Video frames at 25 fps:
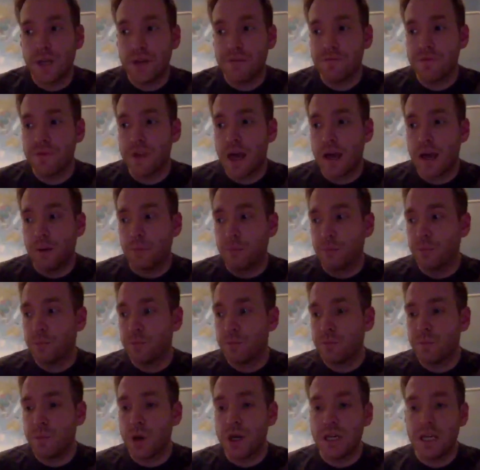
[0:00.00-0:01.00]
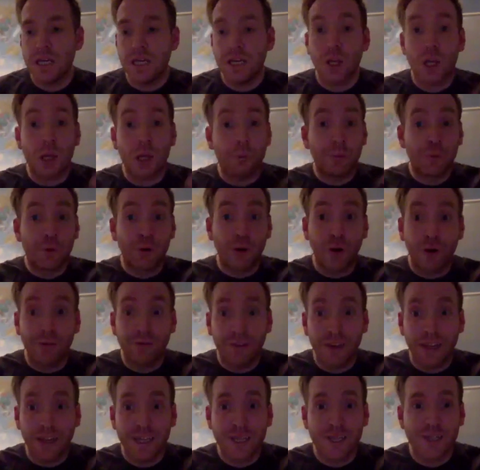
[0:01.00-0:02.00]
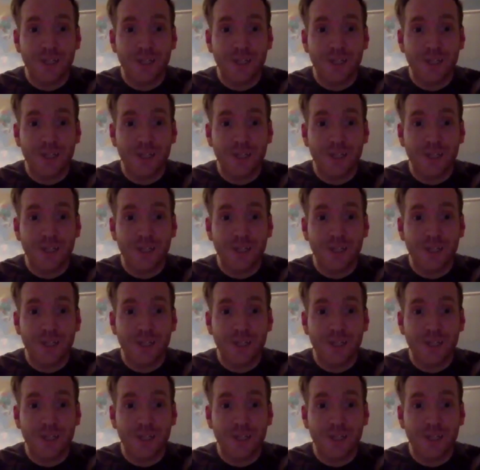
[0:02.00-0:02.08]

It's that money or the profit,